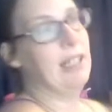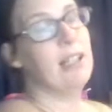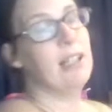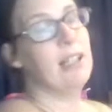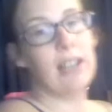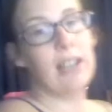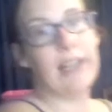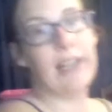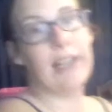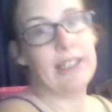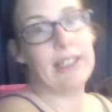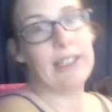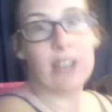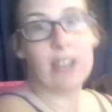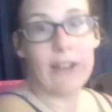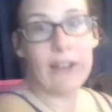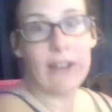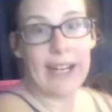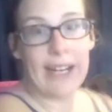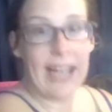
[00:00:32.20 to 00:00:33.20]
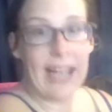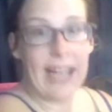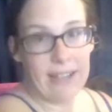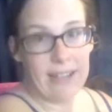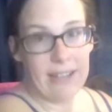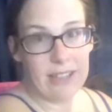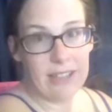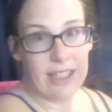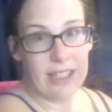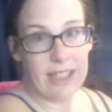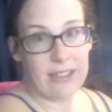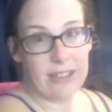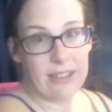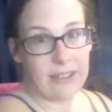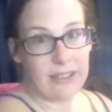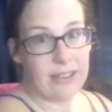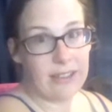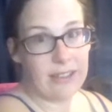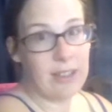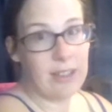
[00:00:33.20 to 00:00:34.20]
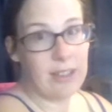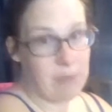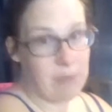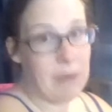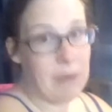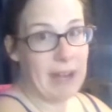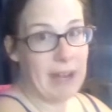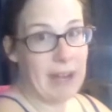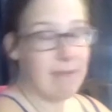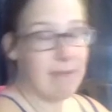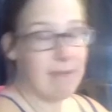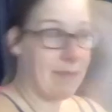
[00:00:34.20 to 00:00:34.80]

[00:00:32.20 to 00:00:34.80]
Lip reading: like going out. Number one